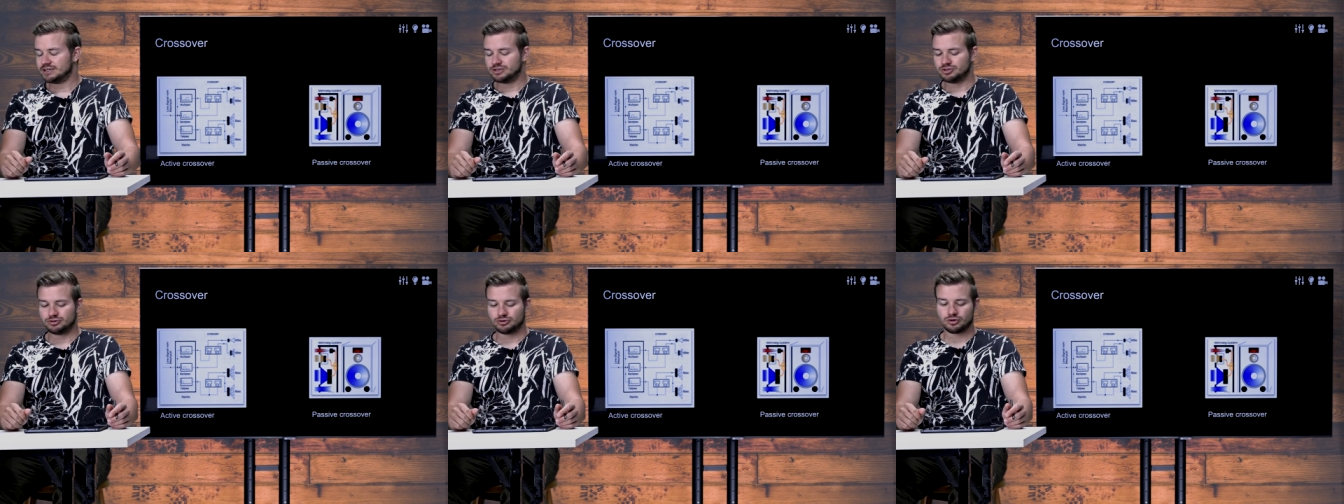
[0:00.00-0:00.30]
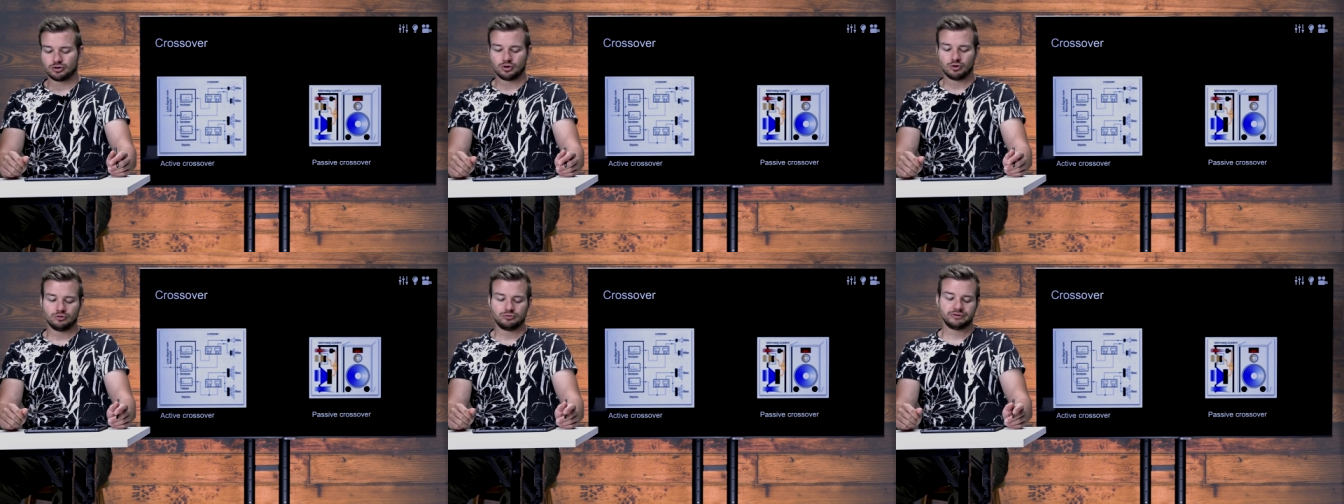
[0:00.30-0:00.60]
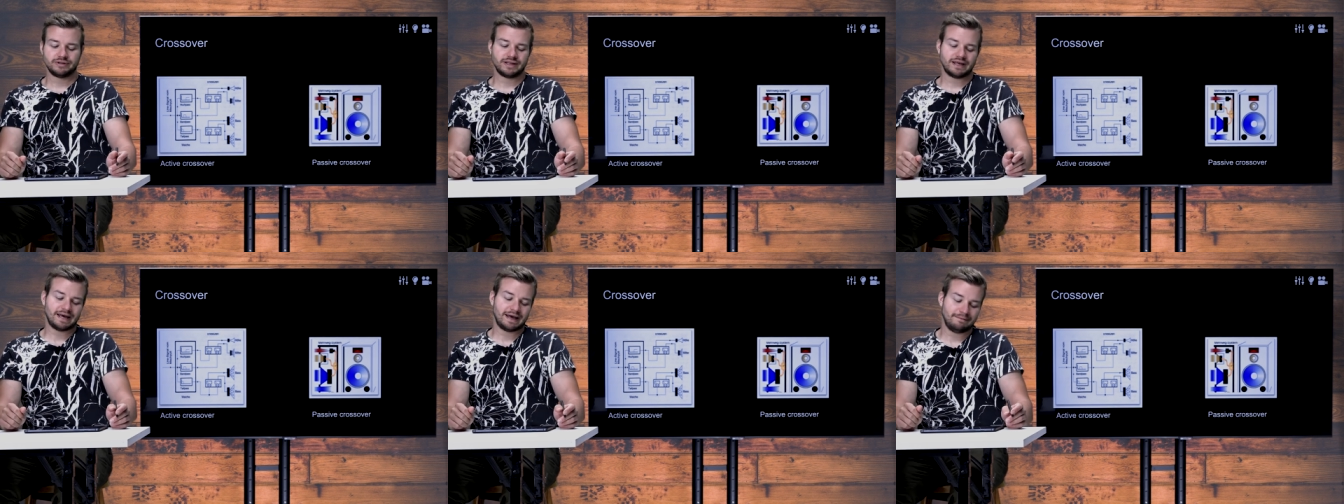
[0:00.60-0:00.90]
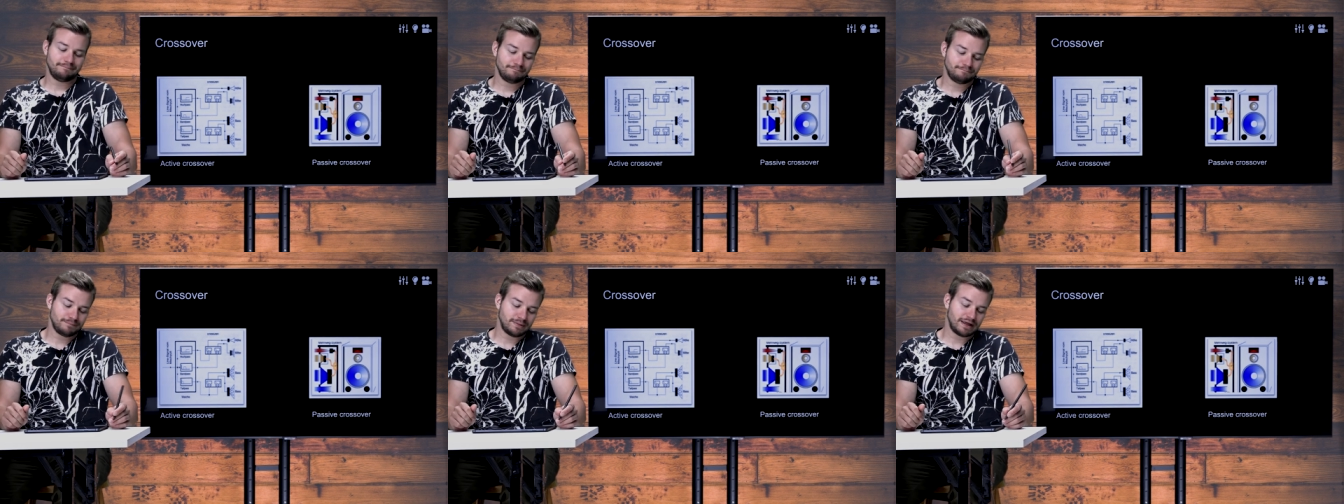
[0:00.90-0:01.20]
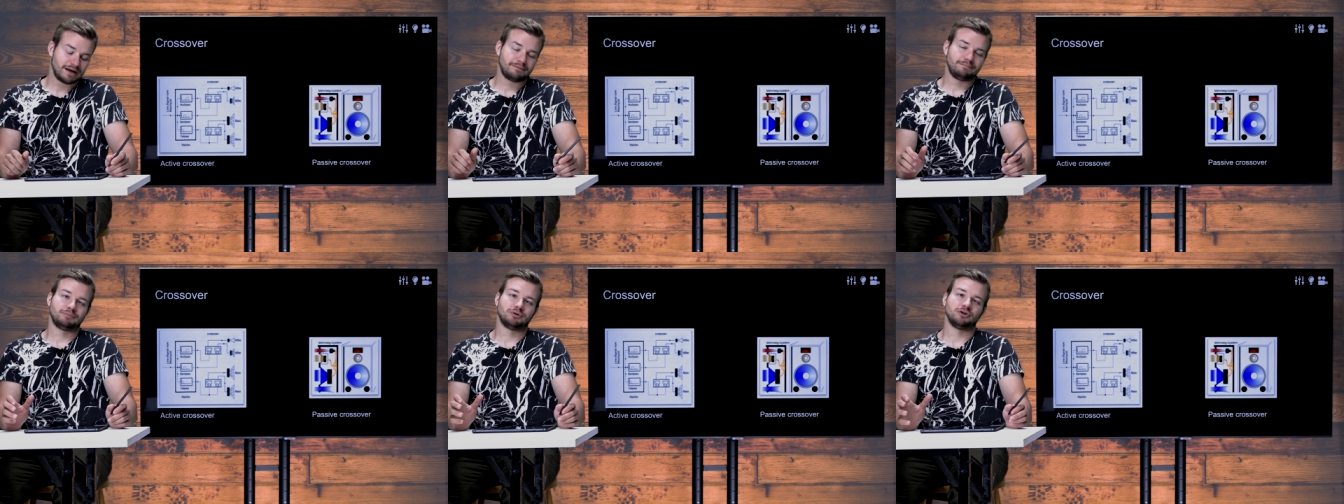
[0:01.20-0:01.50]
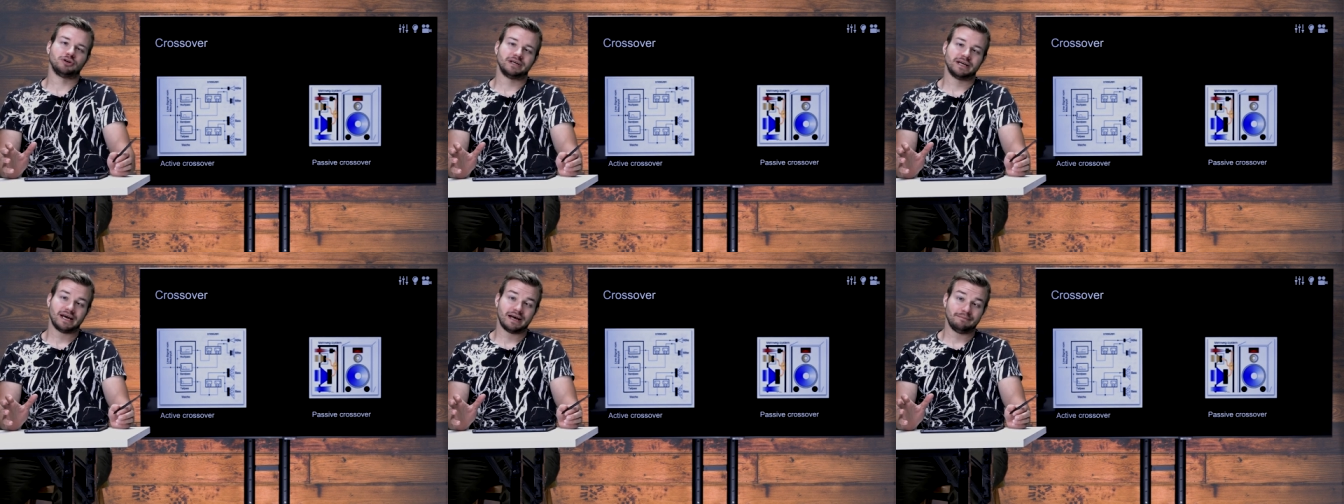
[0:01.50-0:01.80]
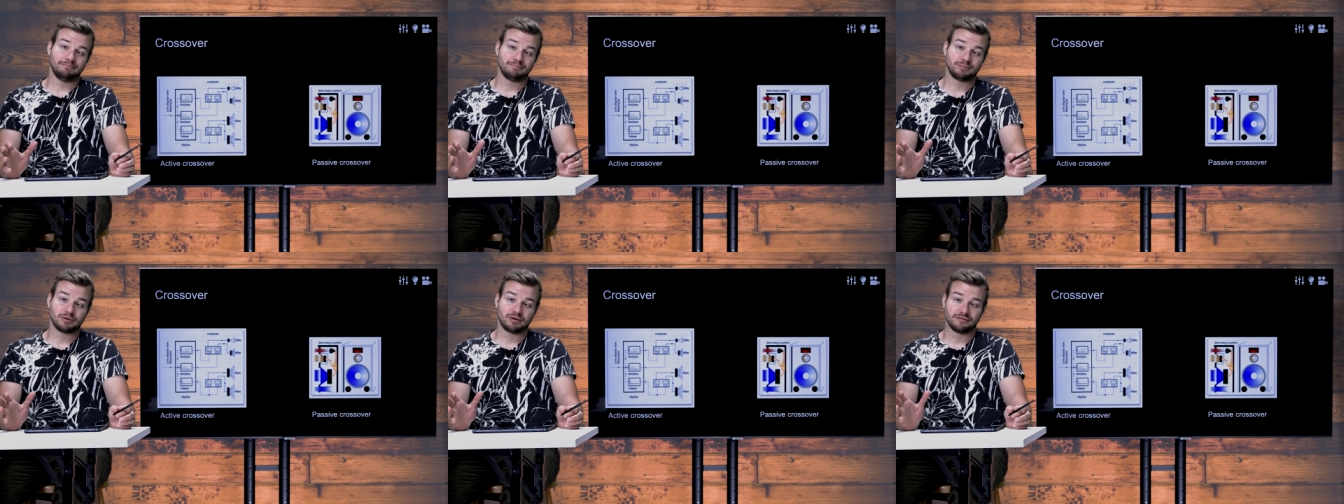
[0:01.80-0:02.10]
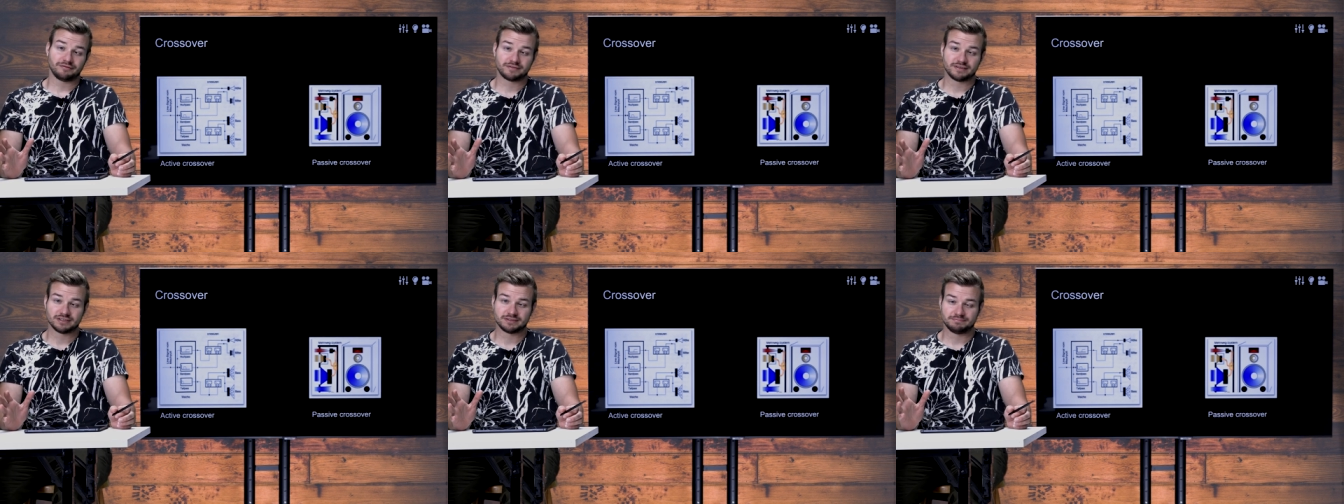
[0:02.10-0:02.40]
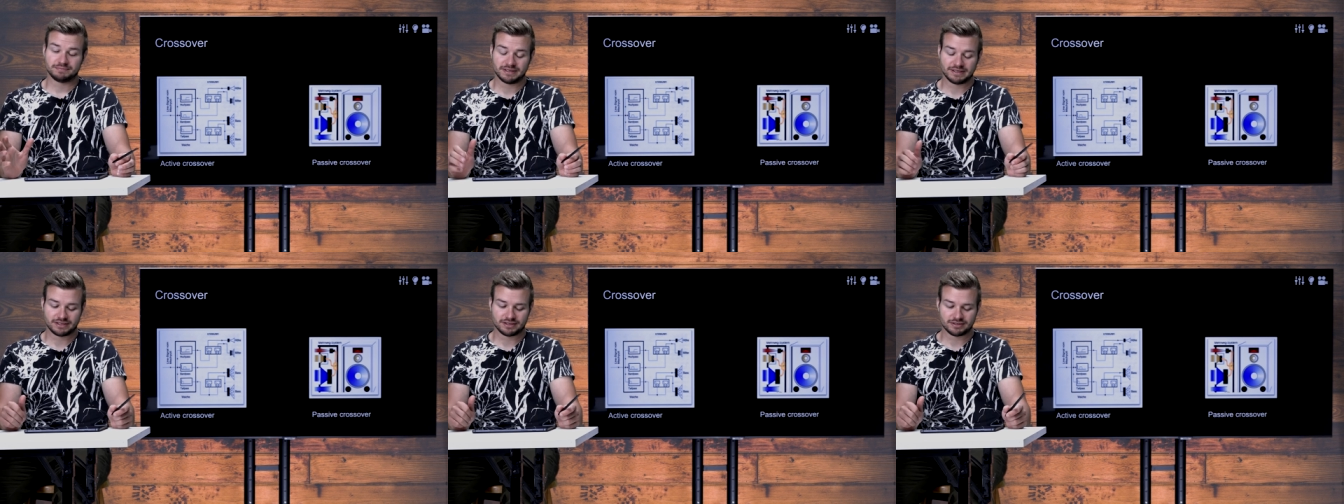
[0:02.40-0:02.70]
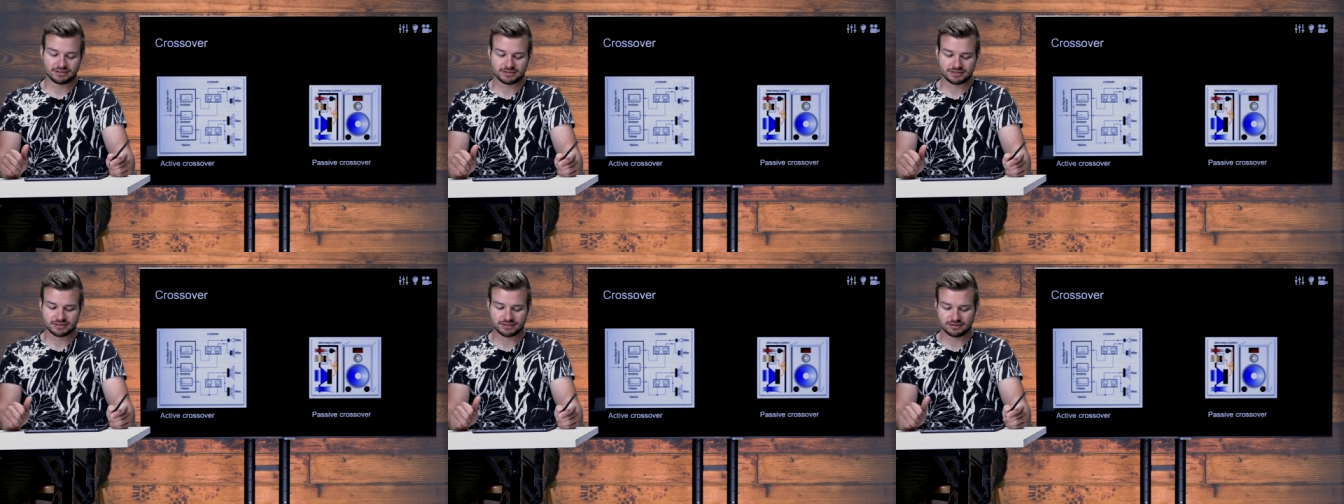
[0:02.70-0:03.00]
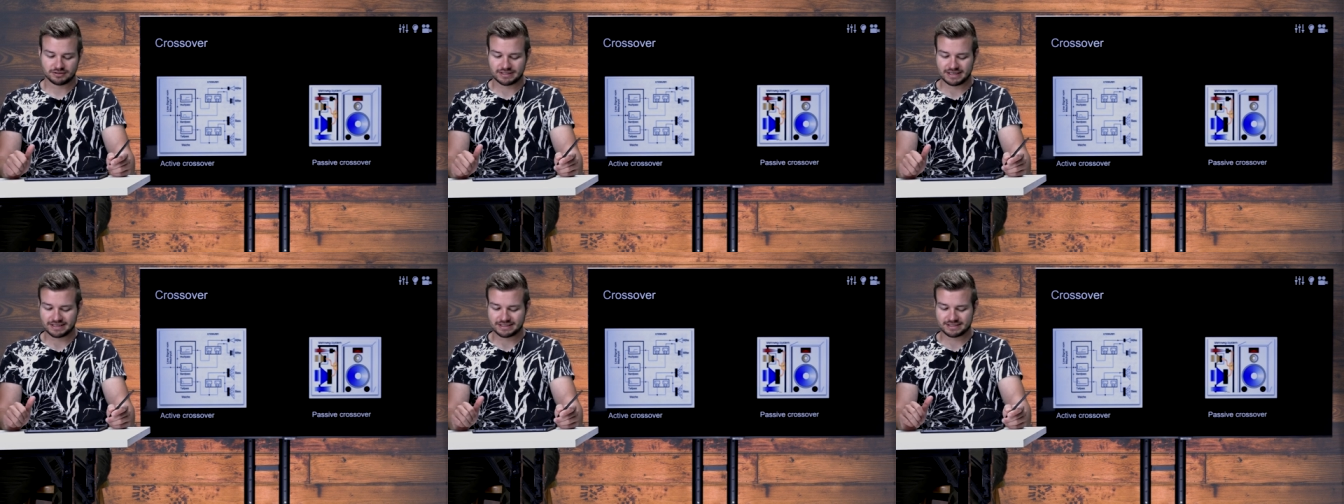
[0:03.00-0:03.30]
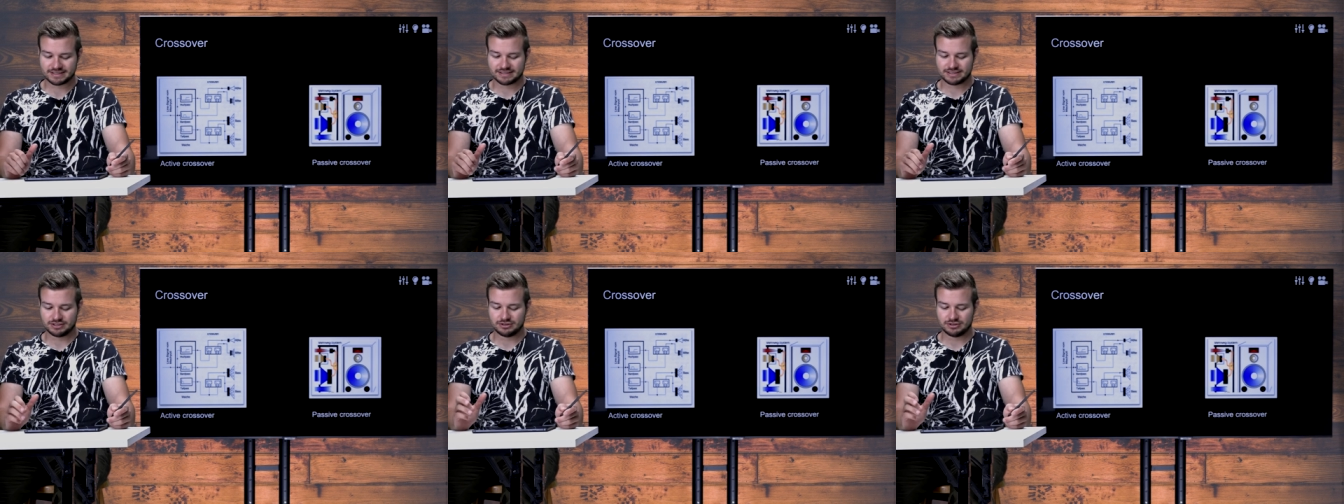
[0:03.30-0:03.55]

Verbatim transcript: your own amp, like preamp of the speakers so that